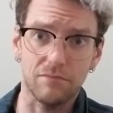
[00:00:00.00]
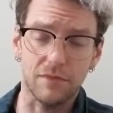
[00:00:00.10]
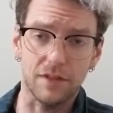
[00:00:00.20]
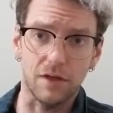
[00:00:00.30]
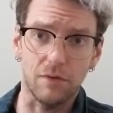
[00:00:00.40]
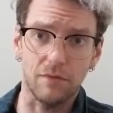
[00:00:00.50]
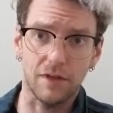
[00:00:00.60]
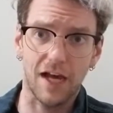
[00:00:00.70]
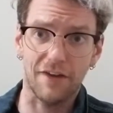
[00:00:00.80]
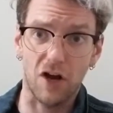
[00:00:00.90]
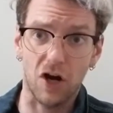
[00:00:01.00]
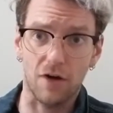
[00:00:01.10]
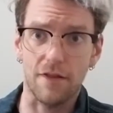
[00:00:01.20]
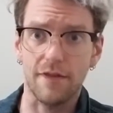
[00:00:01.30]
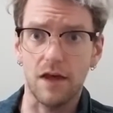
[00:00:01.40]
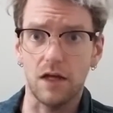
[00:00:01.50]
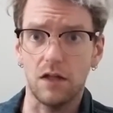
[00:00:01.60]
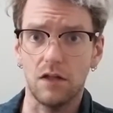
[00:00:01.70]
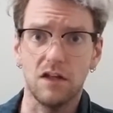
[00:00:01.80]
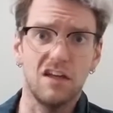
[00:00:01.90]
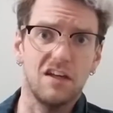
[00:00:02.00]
kind of a hard sell.